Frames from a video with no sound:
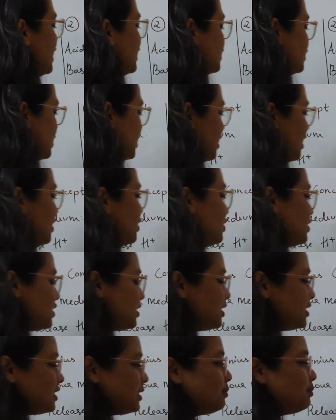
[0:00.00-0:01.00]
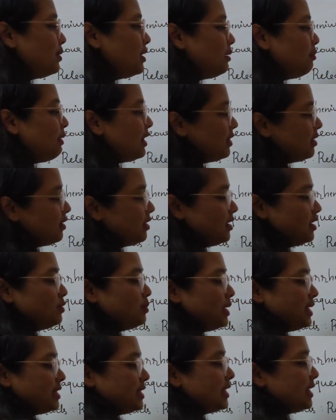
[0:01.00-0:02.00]
So here also the simple method is
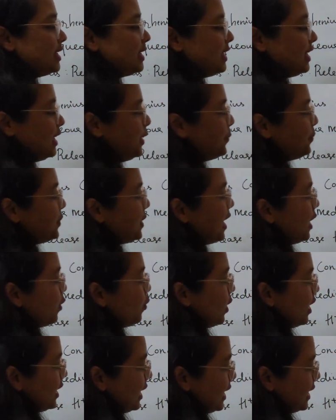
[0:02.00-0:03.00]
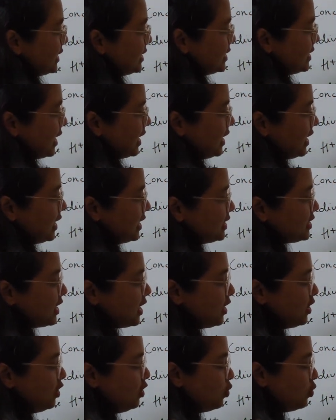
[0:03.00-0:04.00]
basically when HCl is
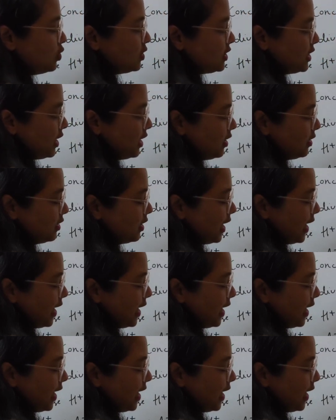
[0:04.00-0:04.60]
losing